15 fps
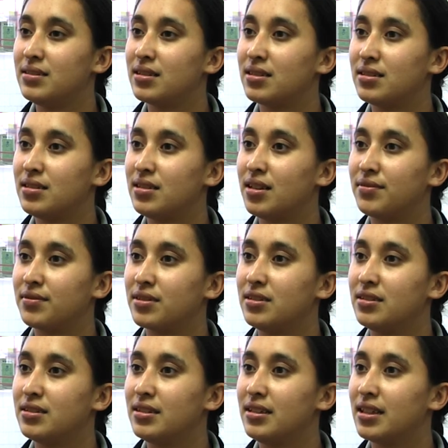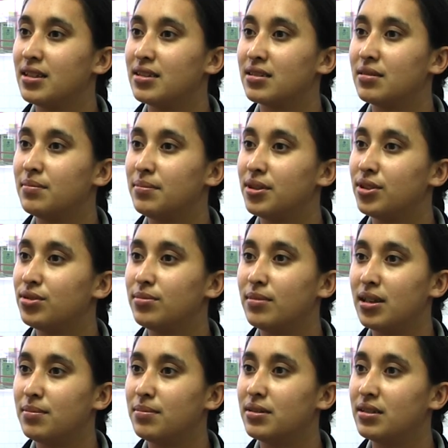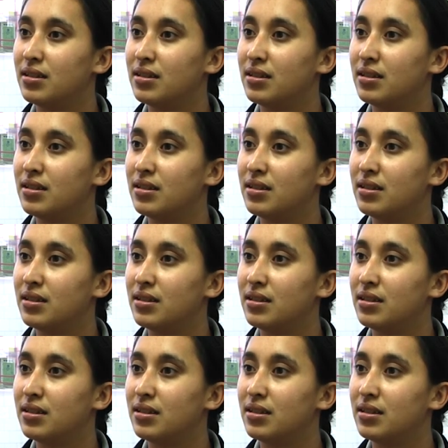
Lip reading: a safe country as compared to Melbourne